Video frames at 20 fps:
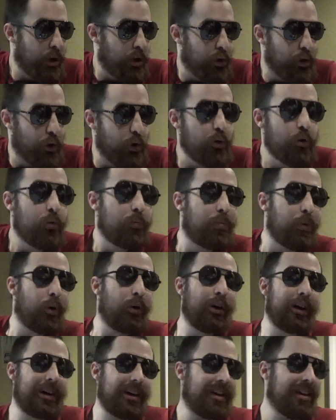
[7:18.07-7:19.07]
oh
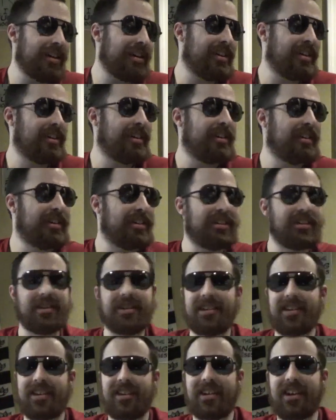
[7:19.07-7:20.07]
boy,
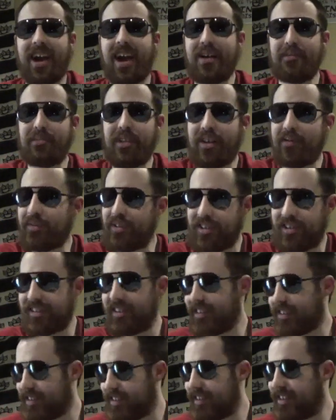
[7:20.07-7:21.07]
I'm loving
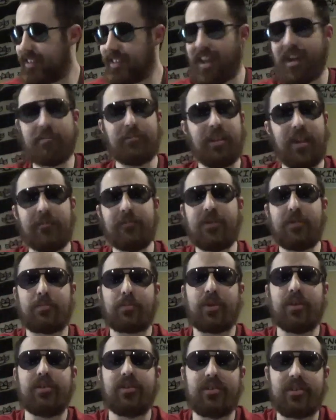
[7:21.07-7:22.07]
the
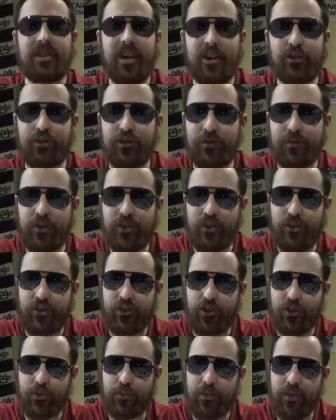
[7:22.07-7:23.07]
presentation for this
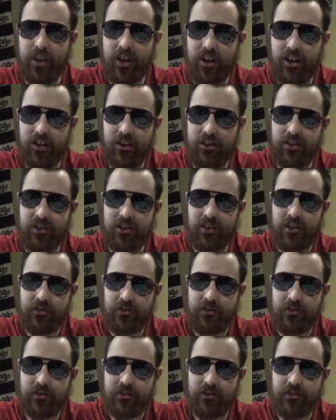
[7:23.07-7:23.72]
dude, because